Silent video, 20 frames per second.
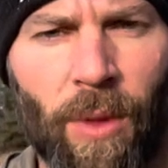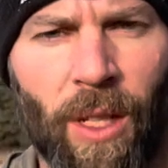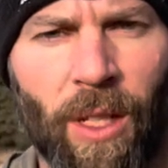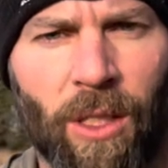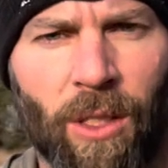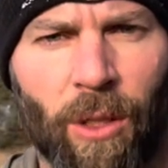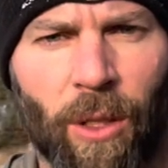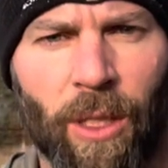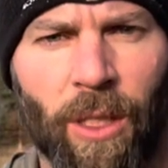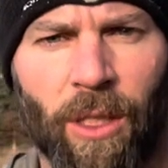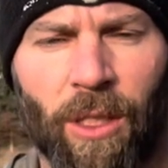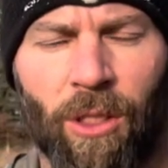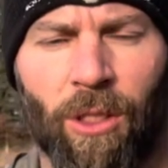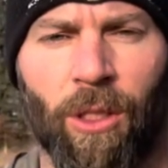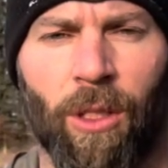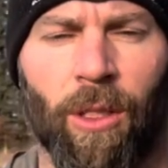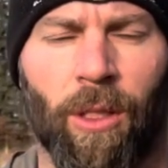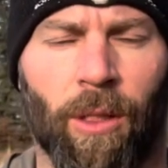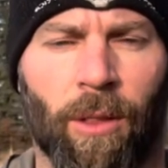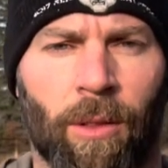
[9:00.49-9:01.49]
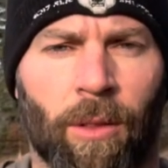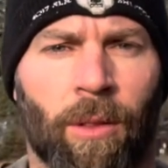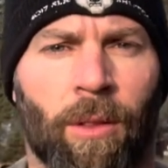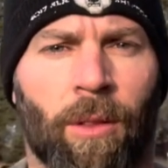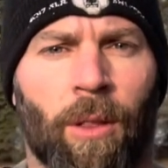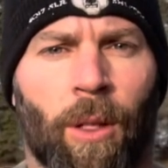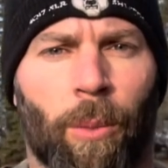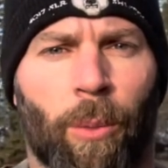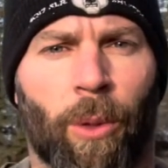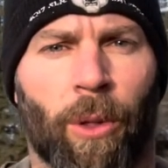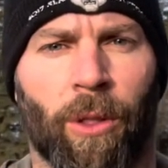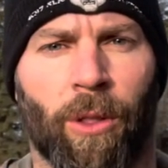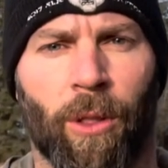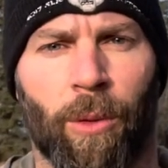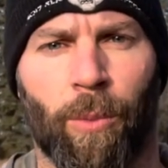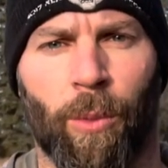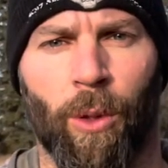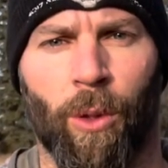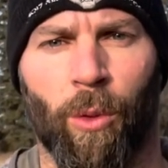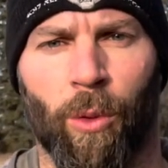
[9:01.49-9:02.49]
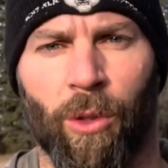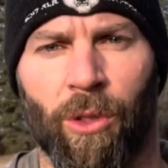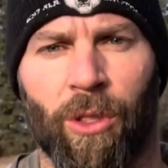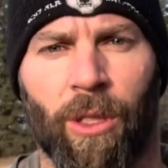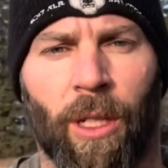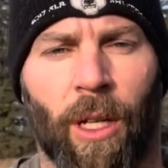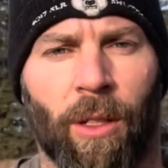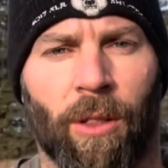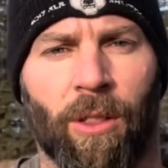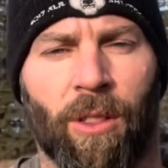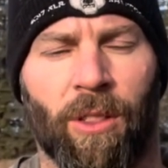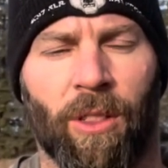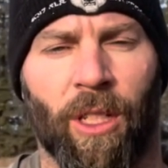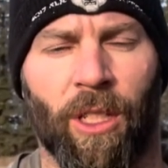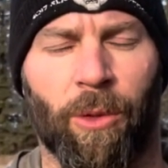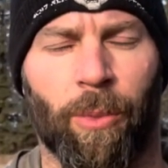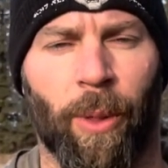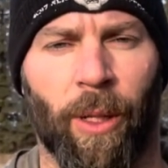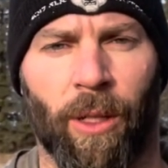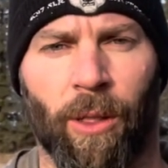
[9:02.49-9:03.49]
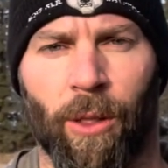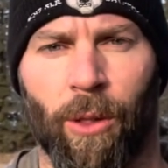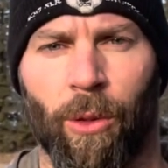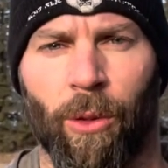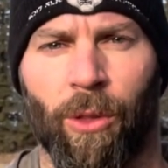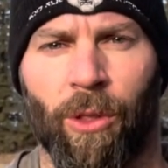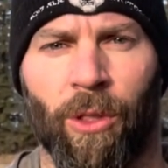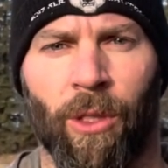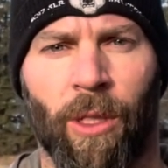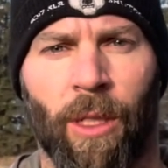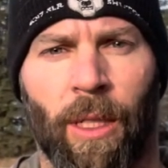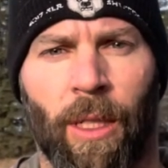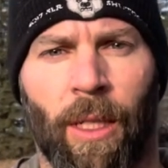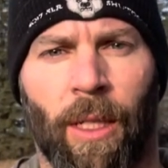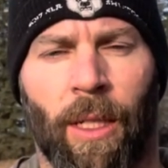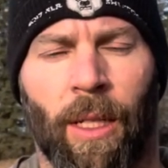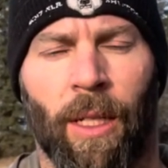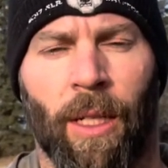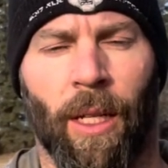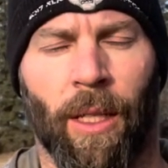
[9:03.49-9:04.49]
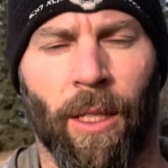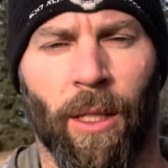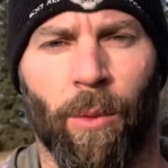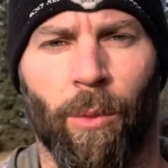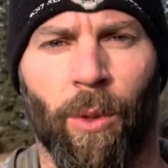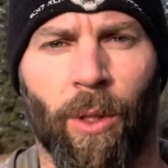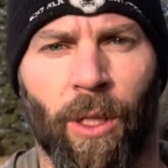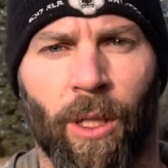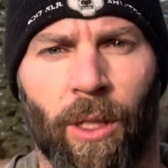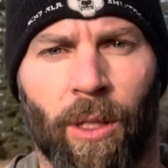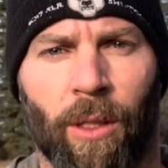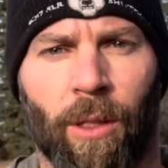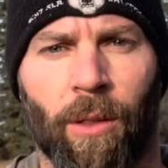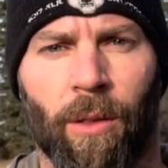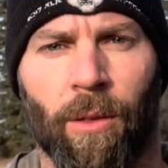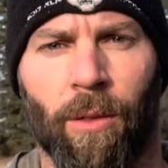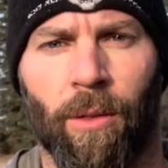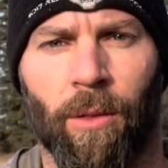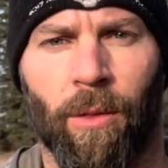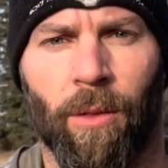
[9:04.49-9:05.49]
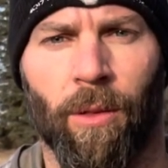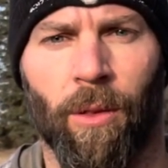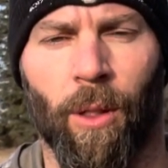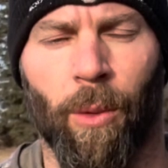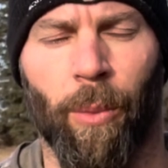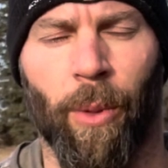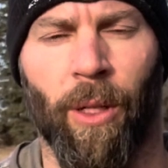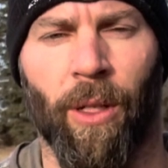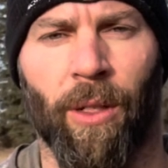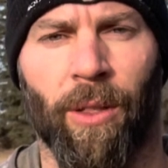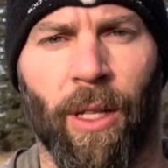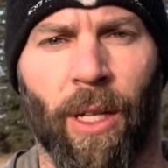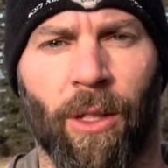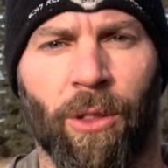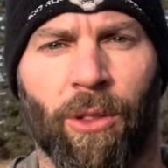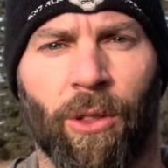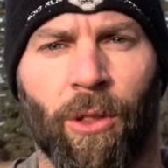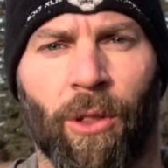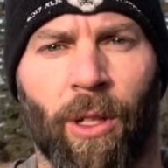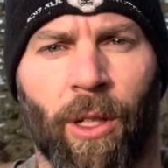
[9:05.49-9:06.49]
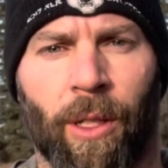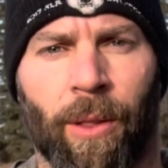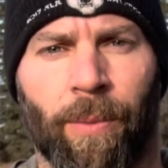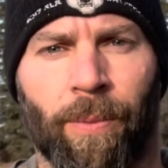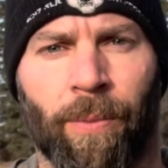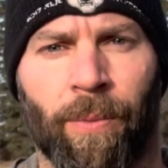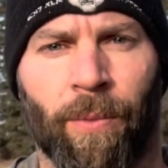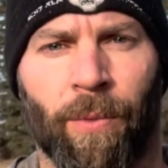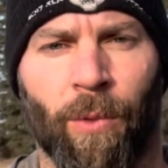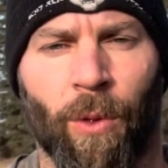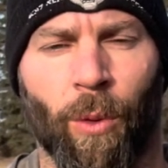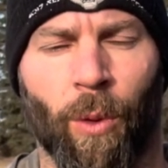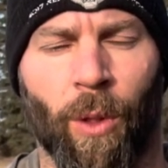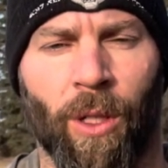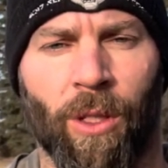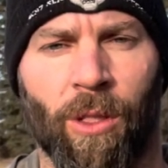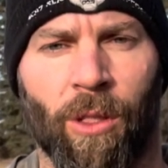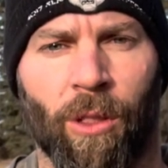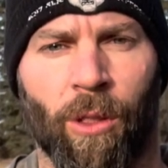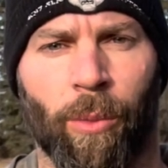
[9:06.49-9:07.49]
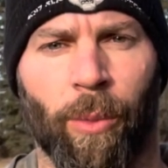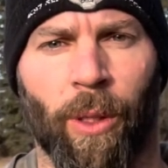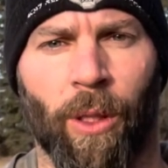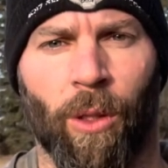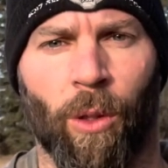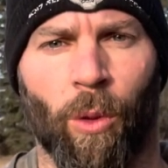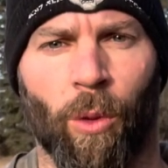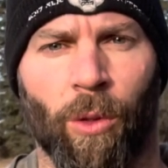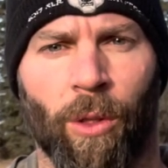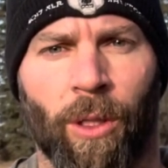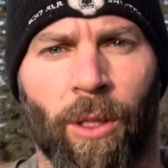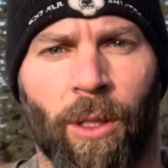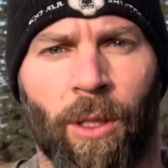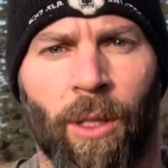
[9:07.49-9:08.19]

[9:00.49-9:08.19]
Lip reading: So I think these are a pretty good boot. We'll see how this next pair goes. I think I'm going to get a pair of 1,000 gram for when it's a little bit colder.